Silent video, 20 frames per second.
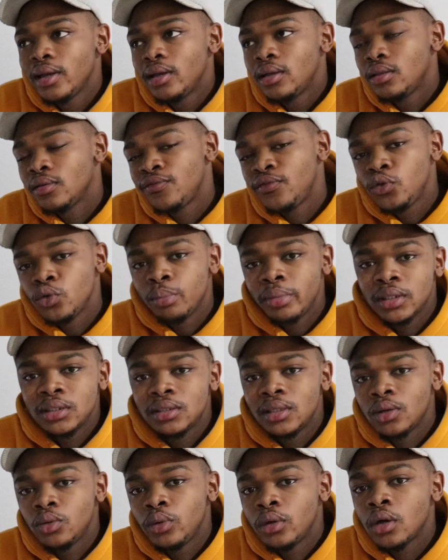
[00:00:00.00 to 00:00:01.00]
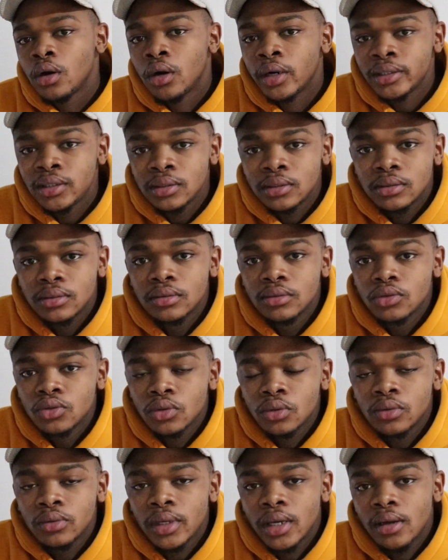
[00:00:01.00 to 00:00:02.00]
the few bits that we got
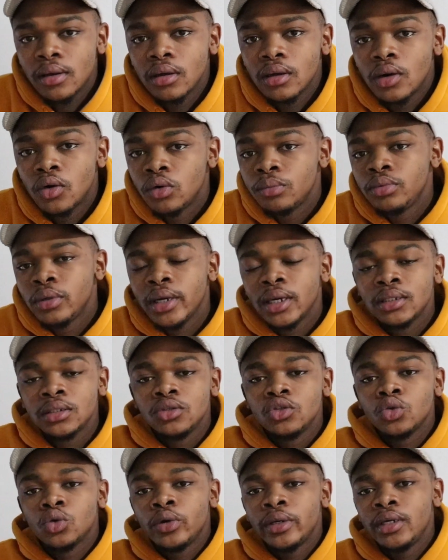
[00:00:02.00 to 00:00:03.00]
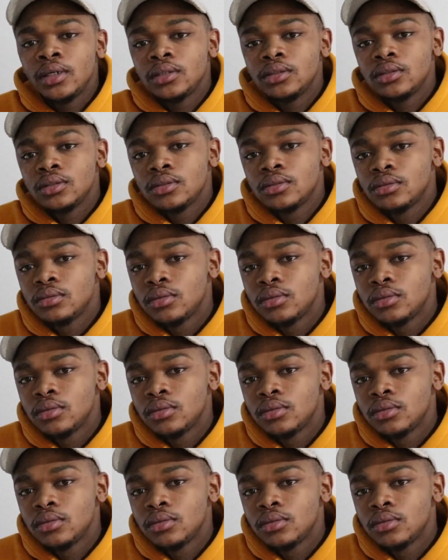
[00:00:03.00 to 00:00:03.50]
so yeah I hope you guys enjoy it